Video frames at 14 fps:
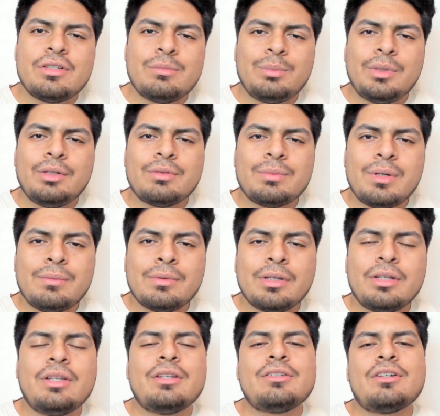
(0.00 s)
them being
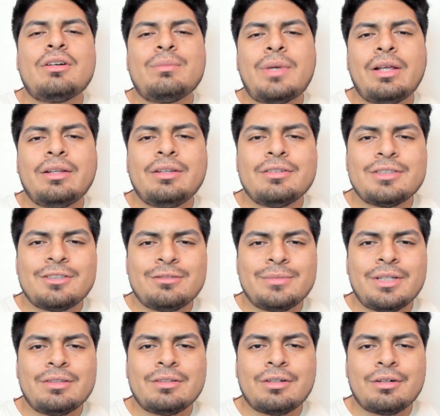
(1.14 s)
Republican, it is automatically assumed
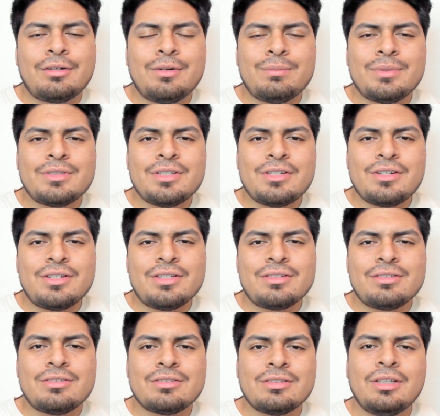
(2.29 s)
that their current position
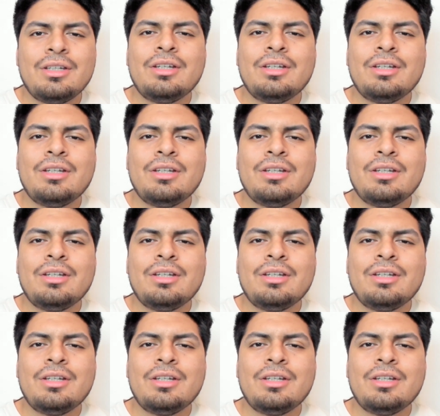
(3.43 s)
is